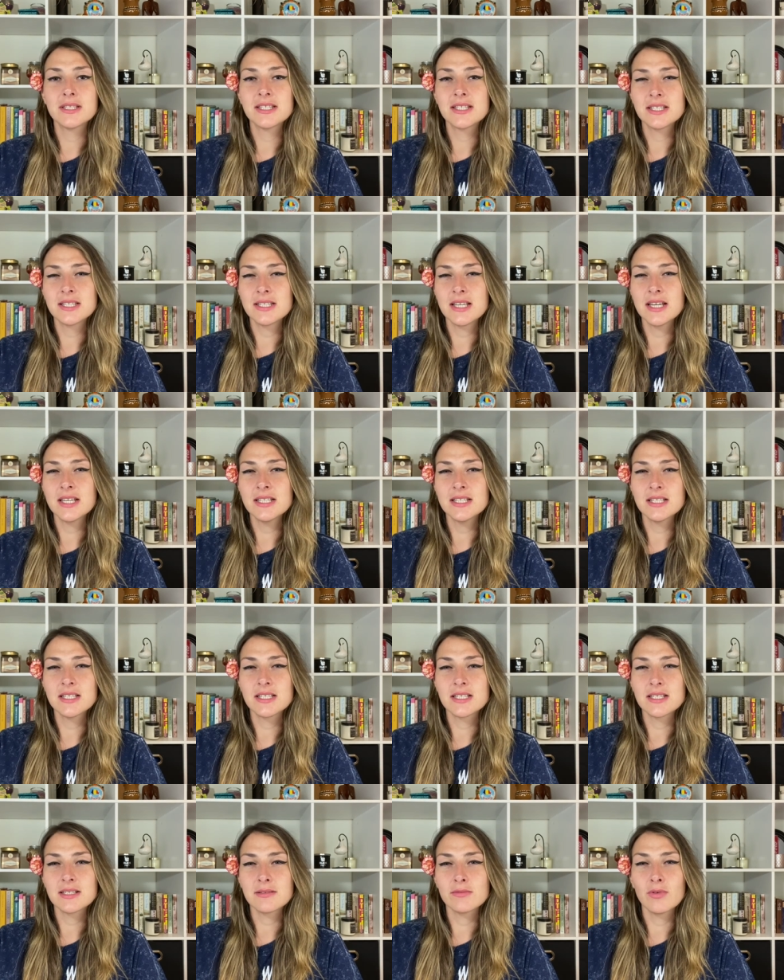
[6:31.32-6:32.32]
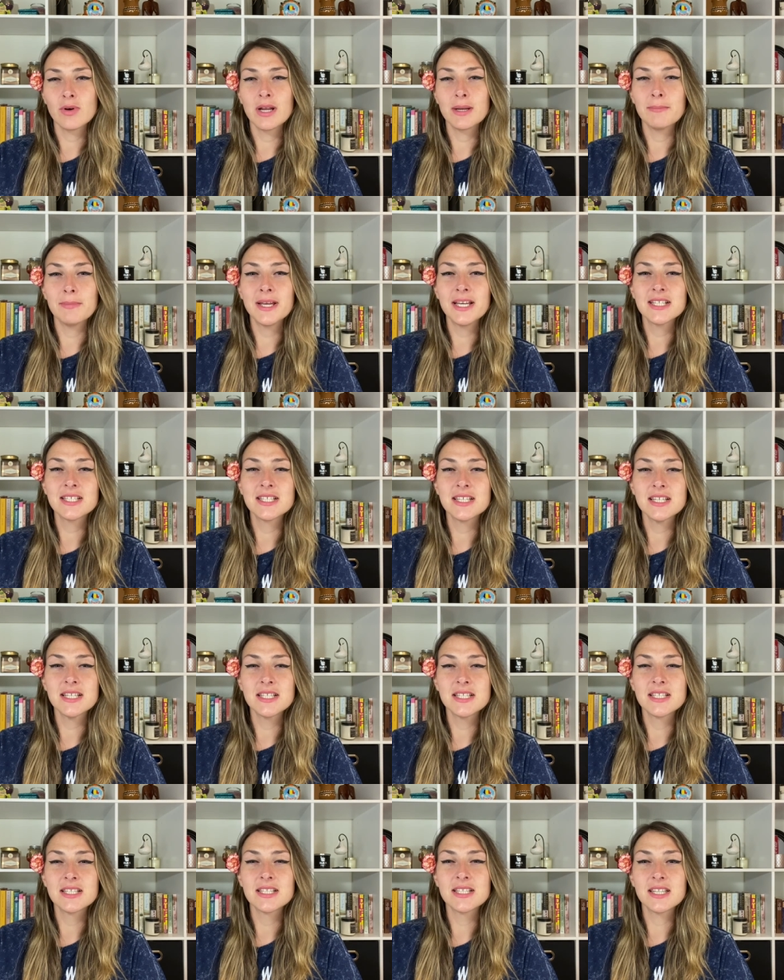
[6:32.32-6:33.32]
Stand, what makes it
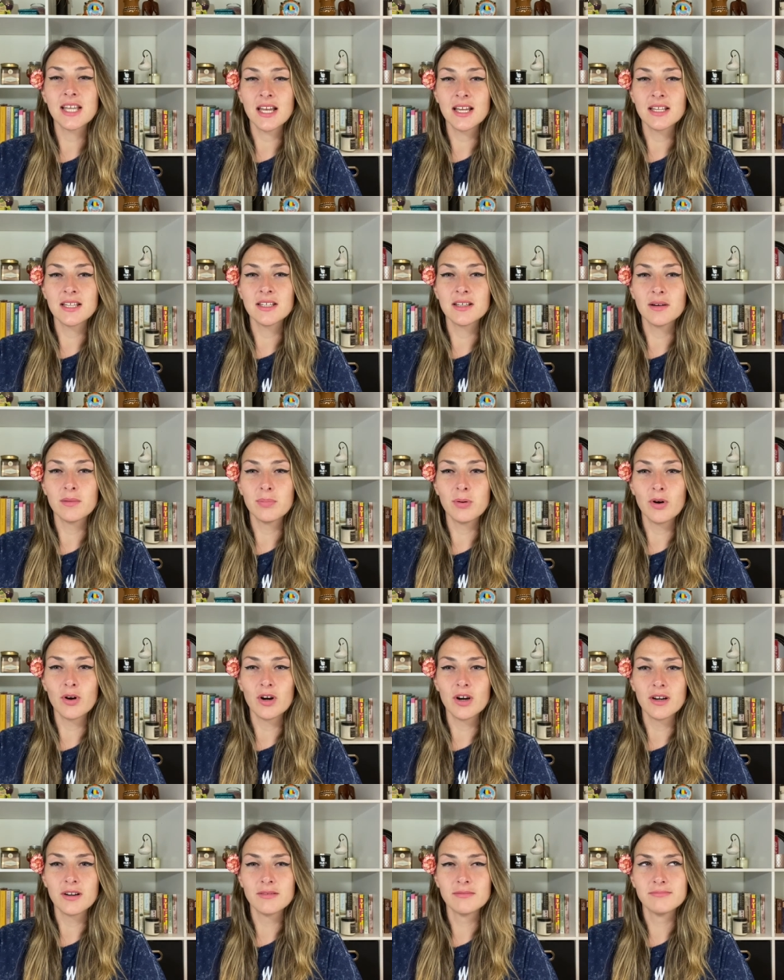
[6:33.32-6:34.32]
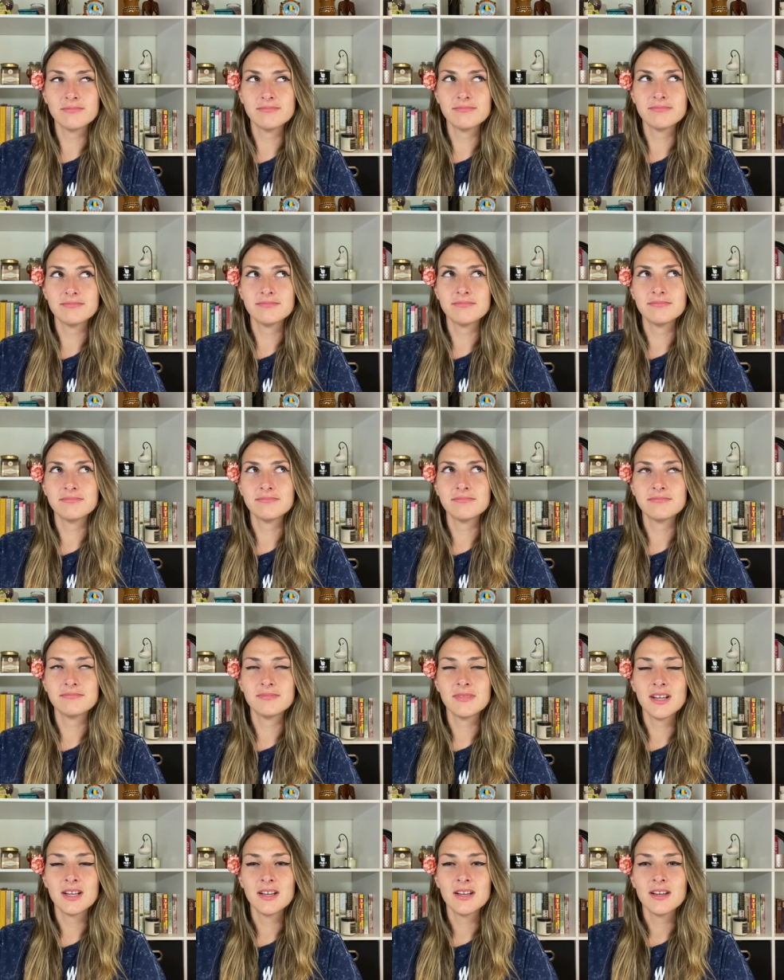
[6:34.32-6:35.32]
stand apart?
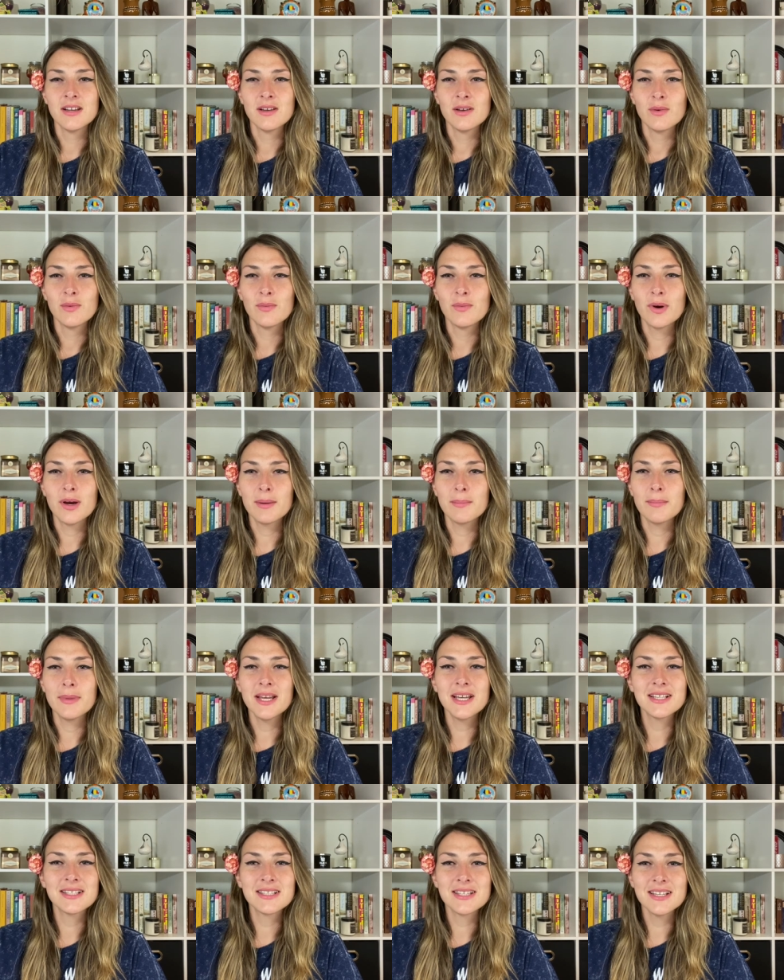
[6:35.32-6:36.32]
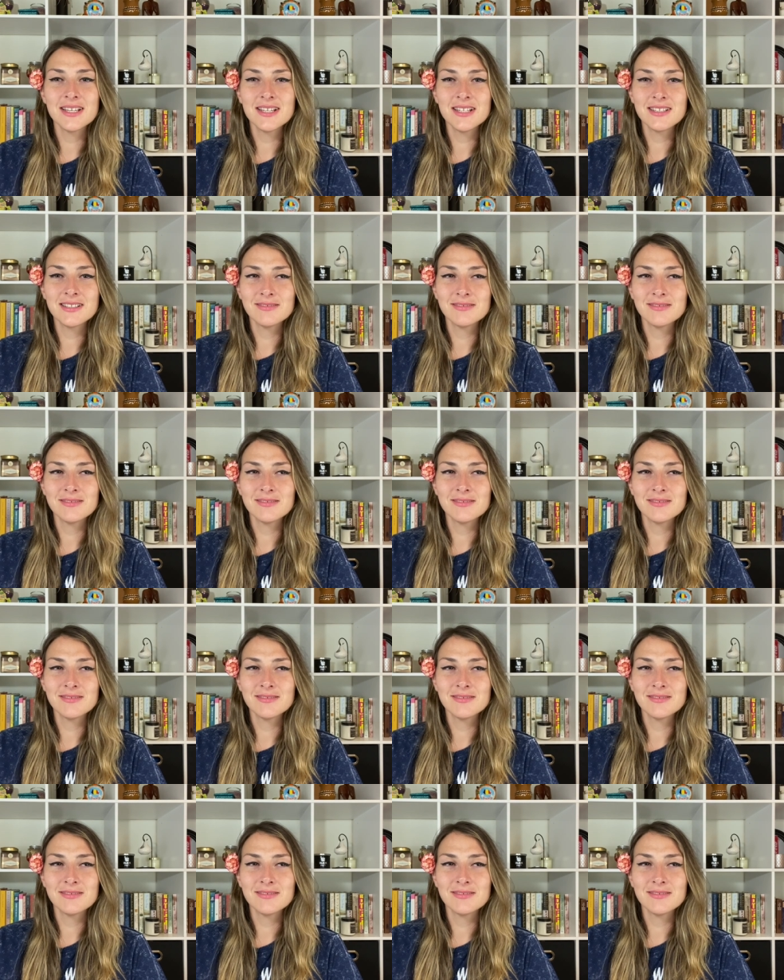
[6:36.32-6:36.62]
What makes it...